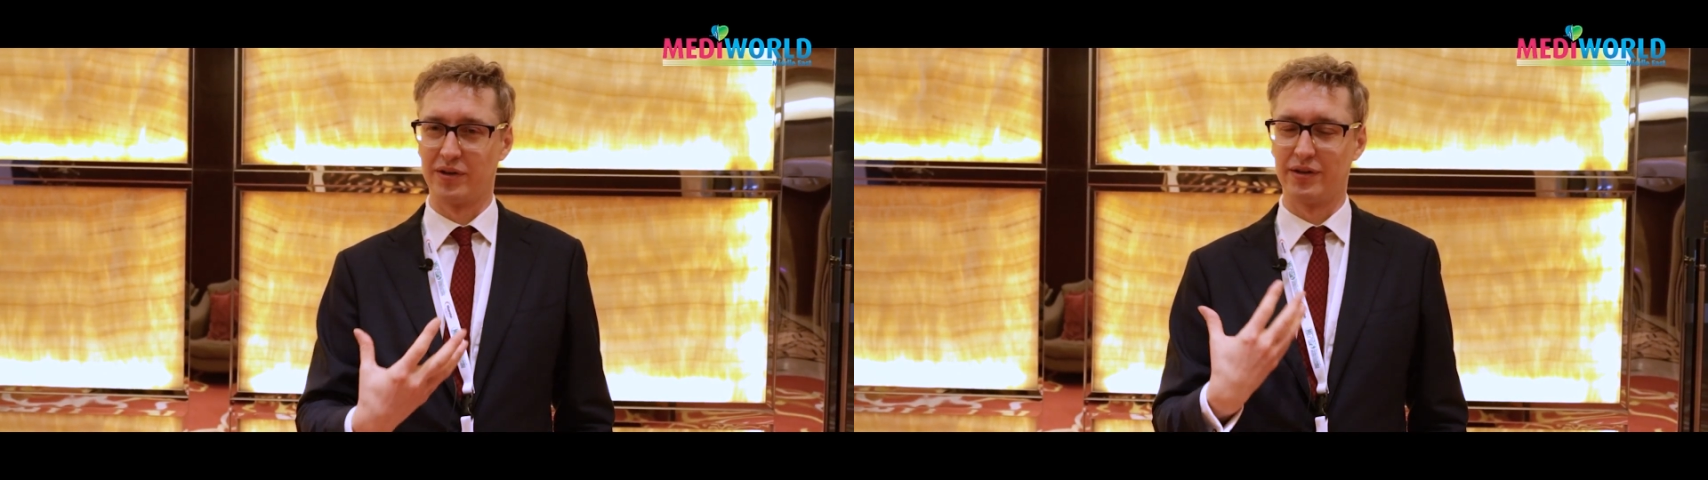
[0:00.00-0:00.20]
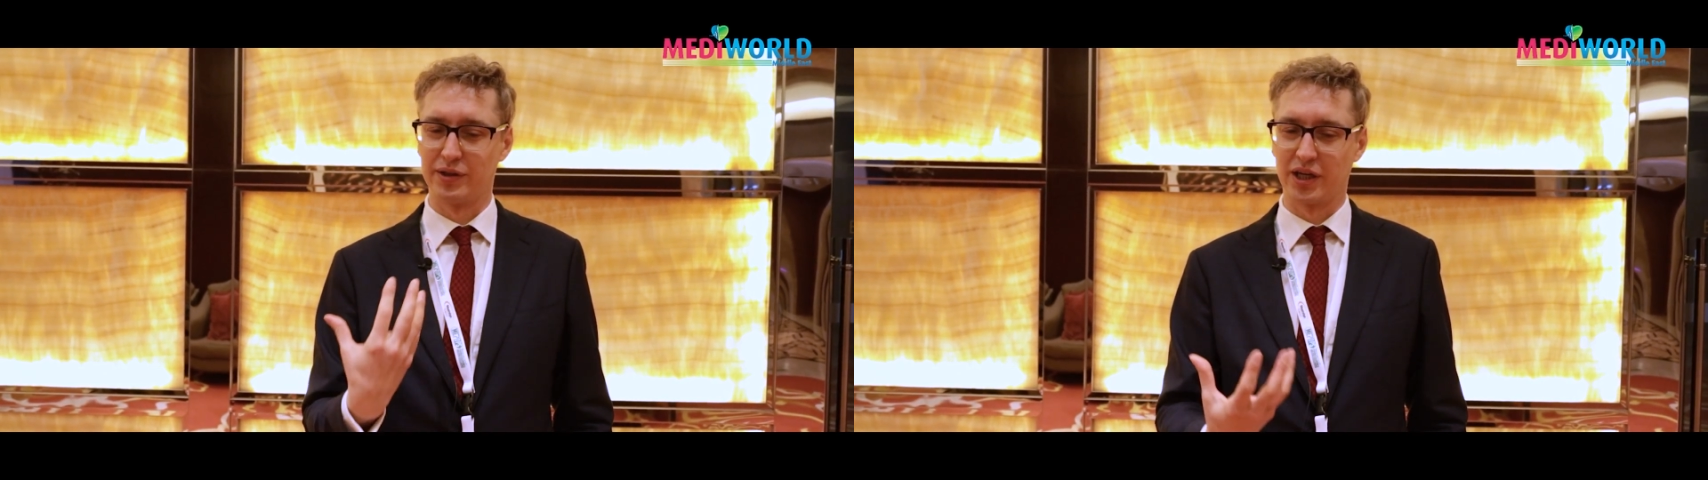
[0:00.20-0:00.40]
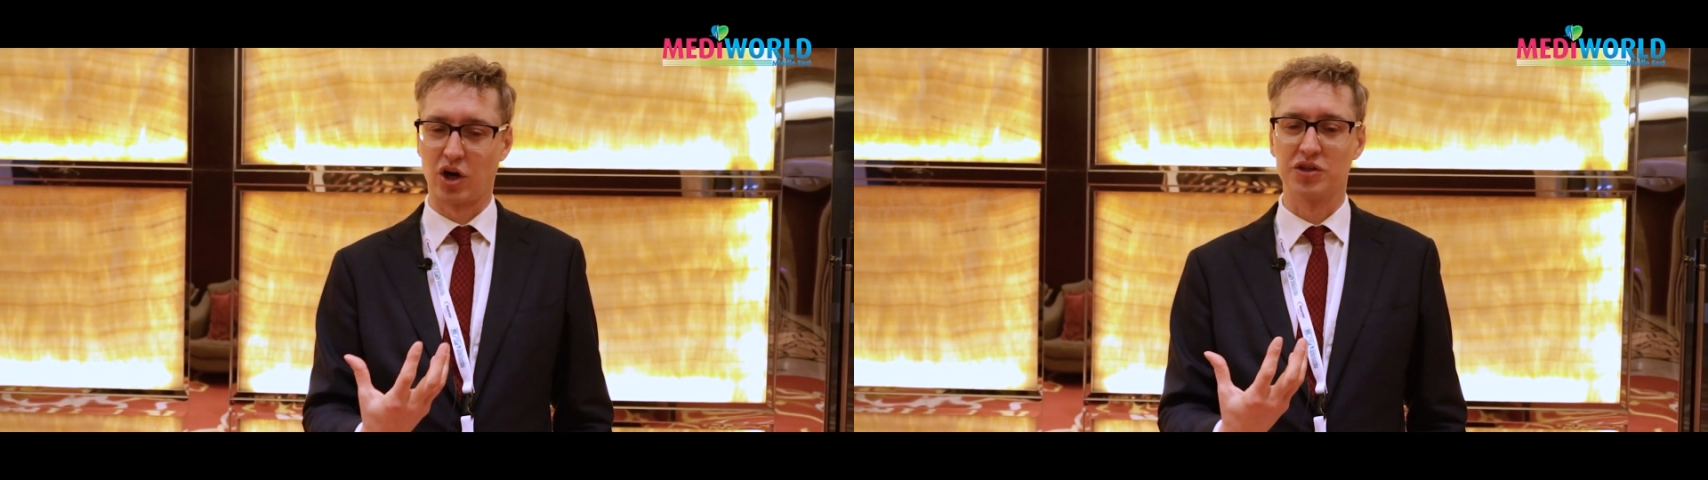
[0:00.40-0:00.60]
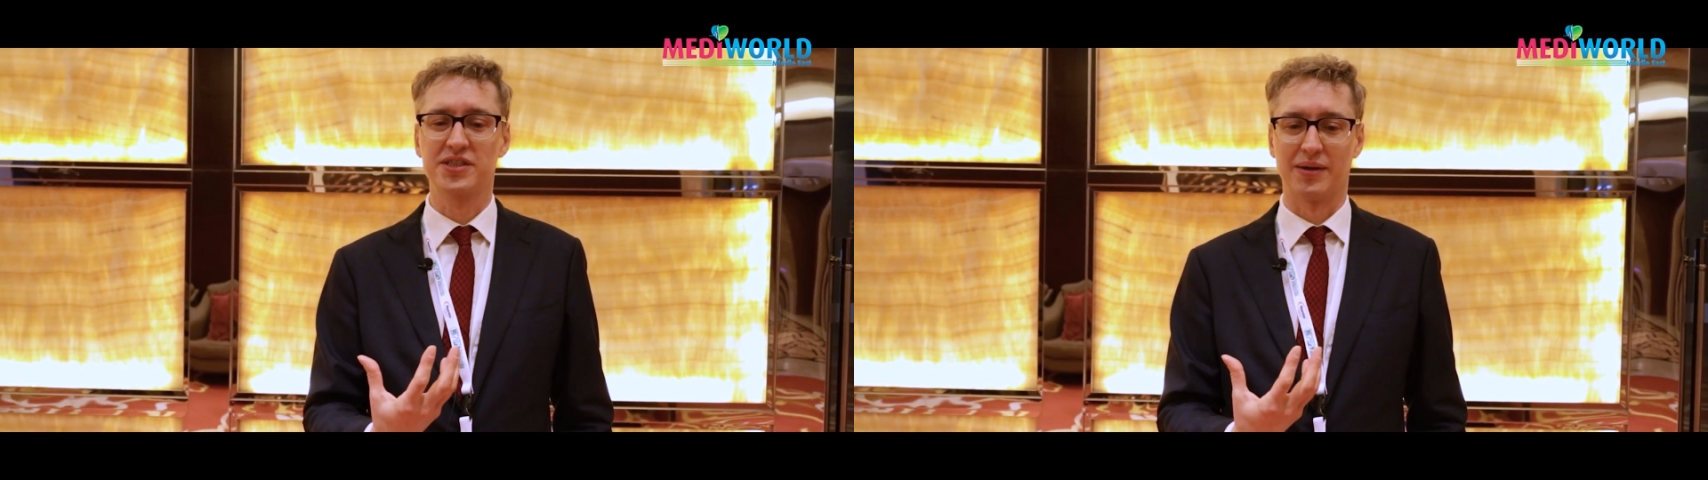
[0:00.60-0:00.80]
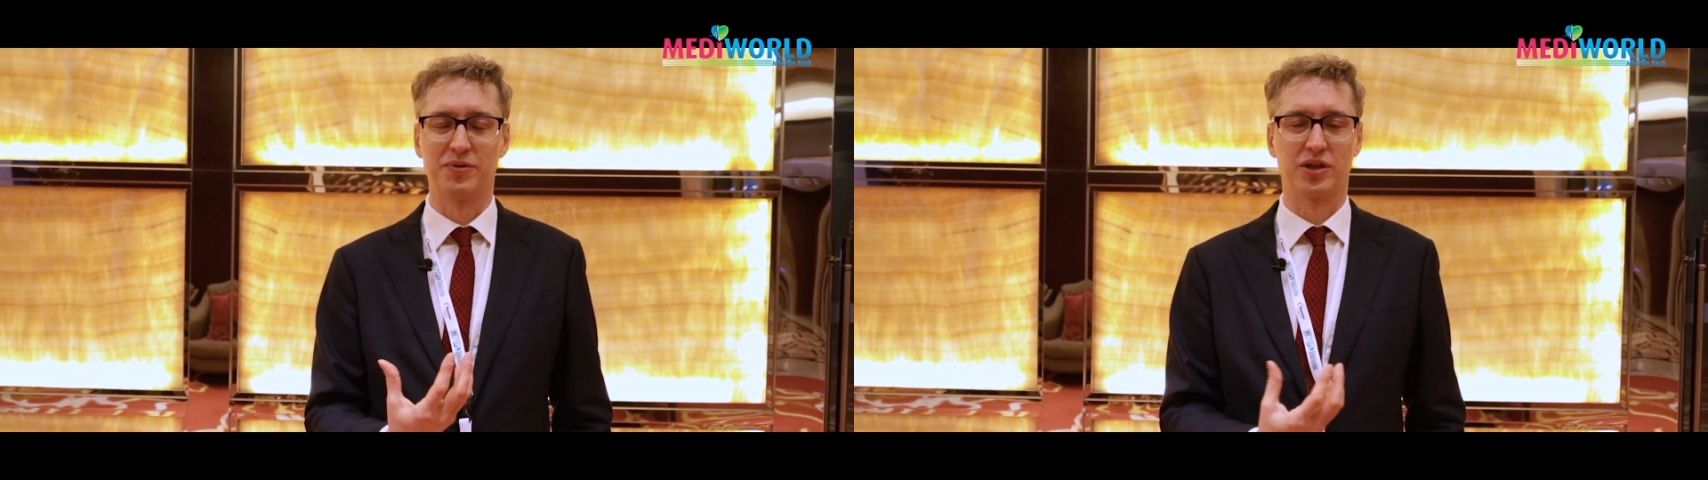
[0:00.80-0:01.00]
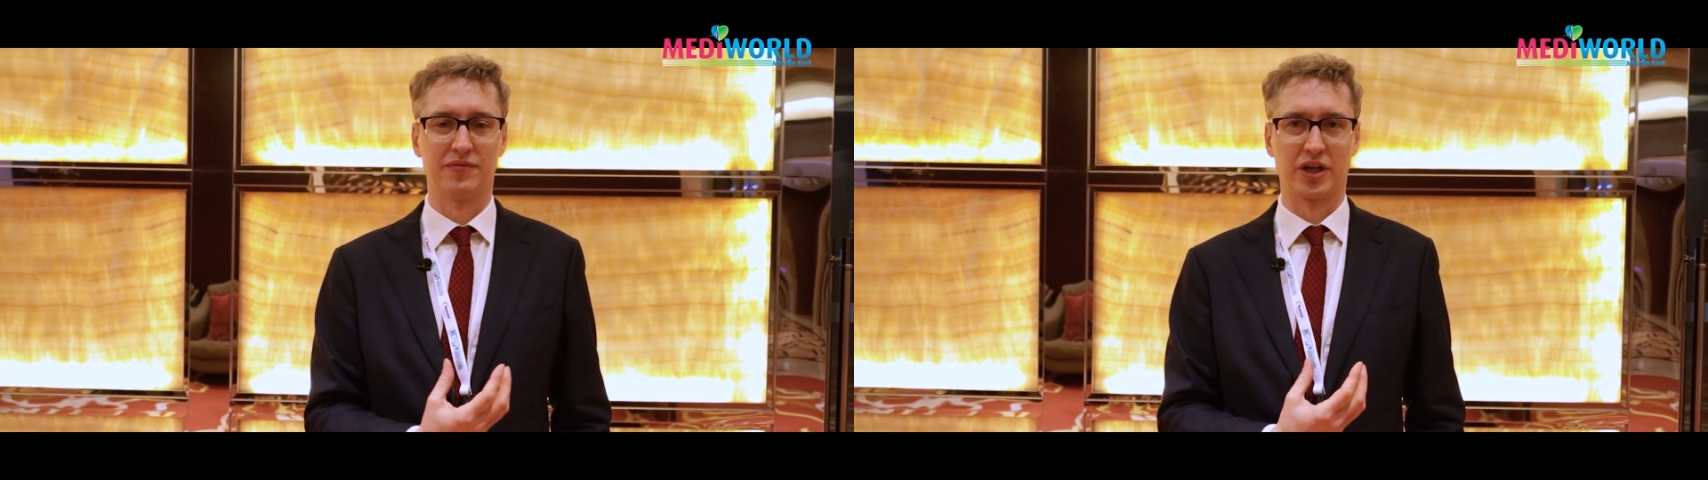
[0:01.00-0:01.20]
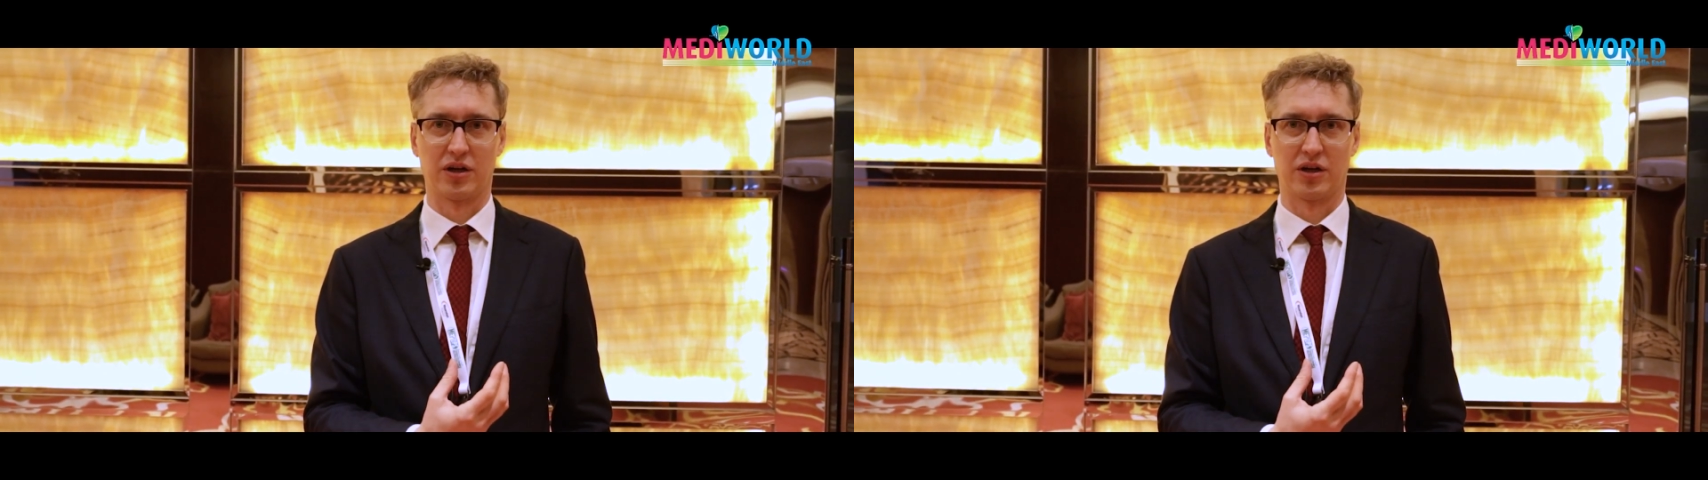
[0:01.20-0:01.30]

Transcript: the, the, concept of the